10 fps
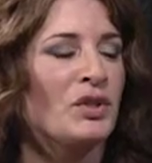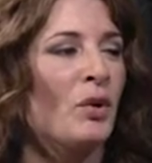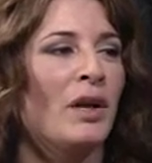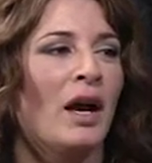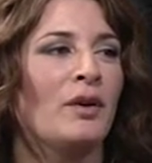
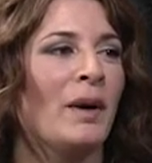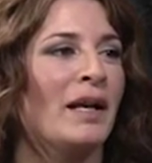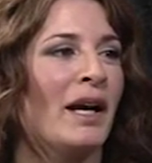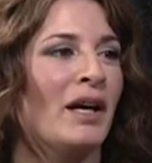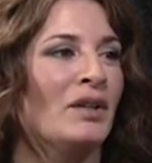so young
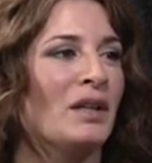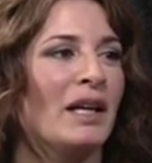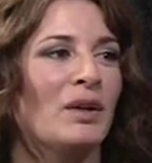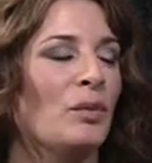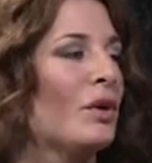right now.
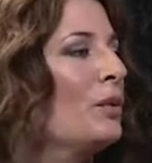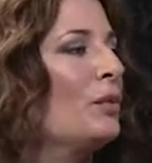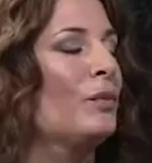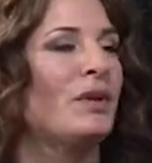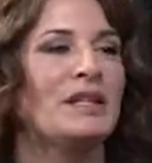Like we're
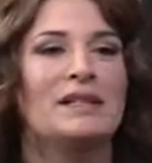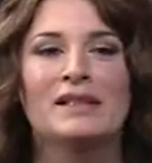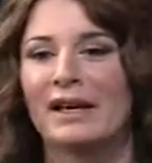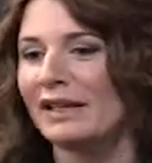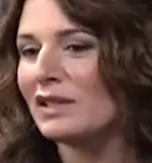within
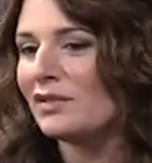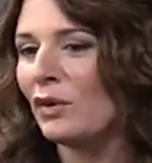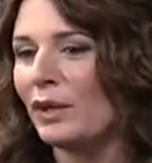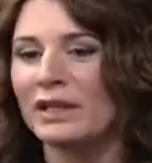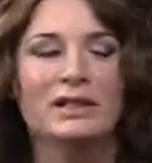seconds of
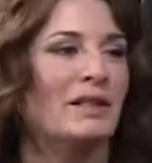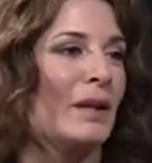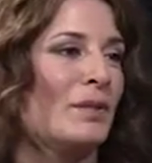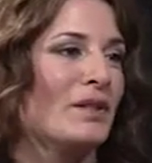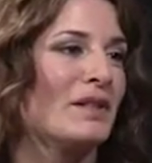going into
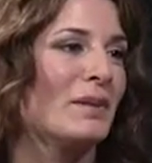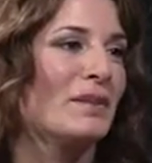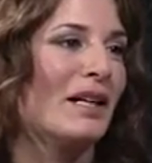diapers. I'm